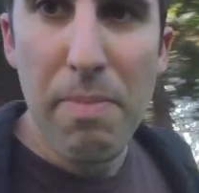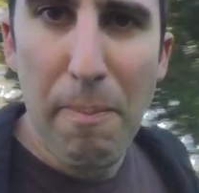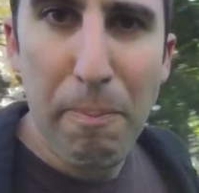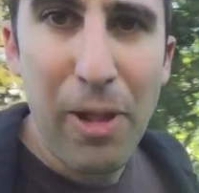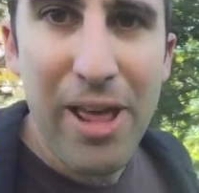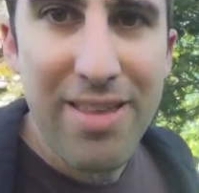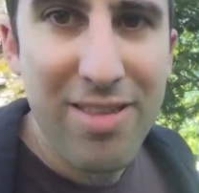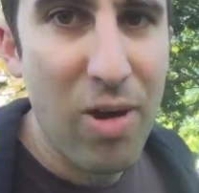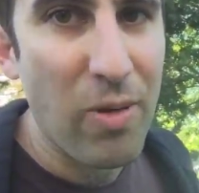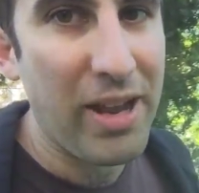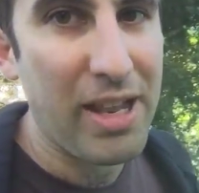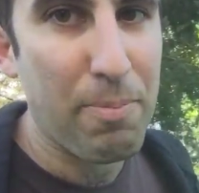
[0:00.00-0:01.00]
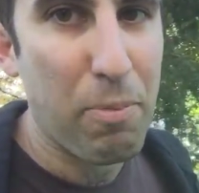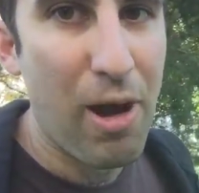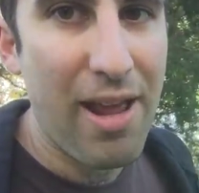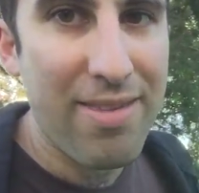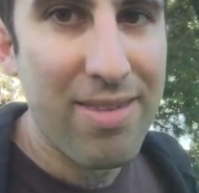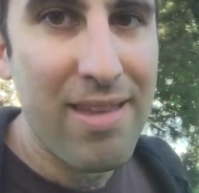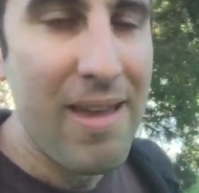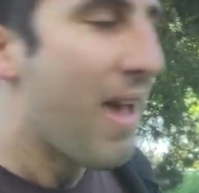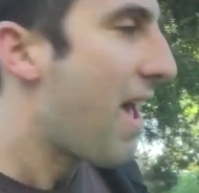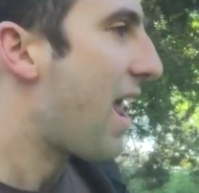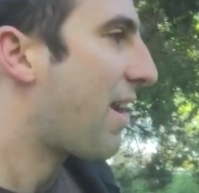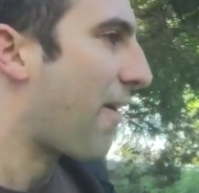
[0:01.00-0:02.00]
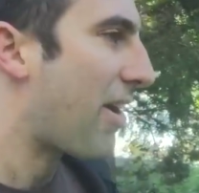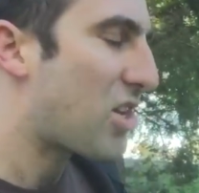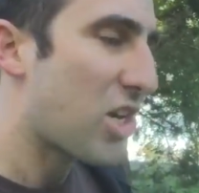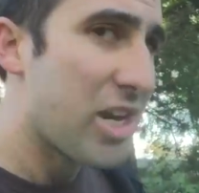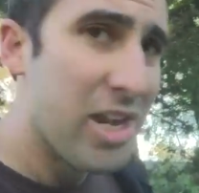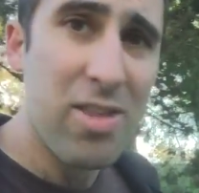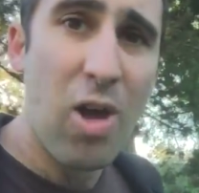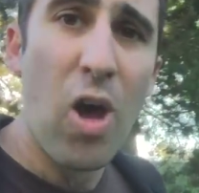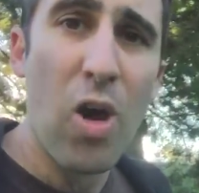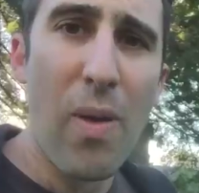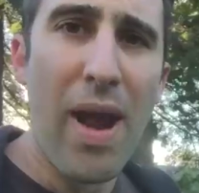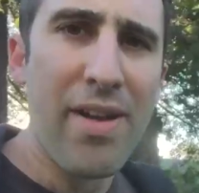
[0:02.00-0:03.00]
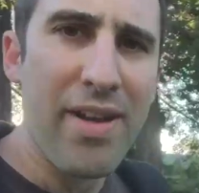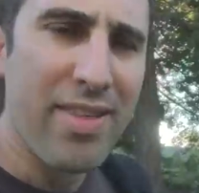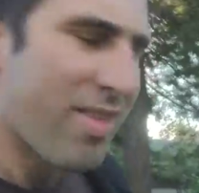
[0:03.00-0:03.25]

But please don't get depressed. Innovation is all around